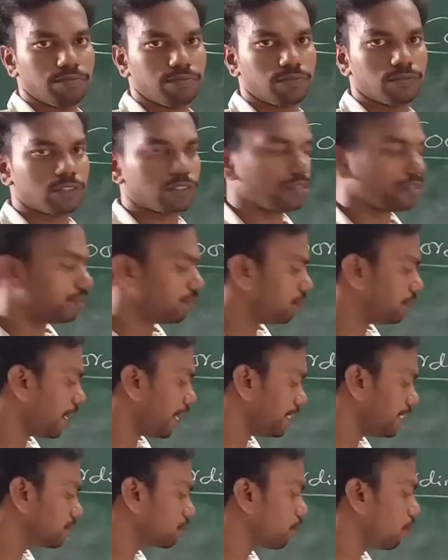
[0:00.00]
So
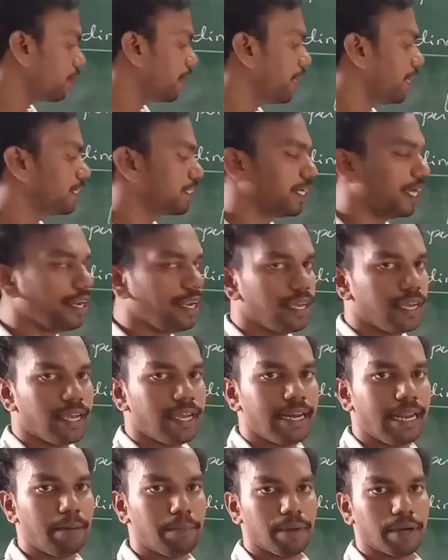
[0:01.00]
that is coordination
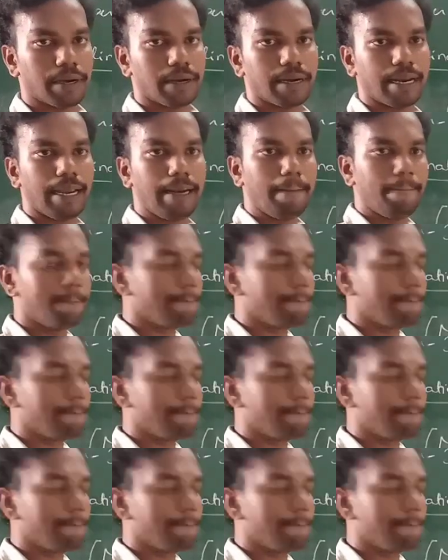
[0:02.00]
number, right?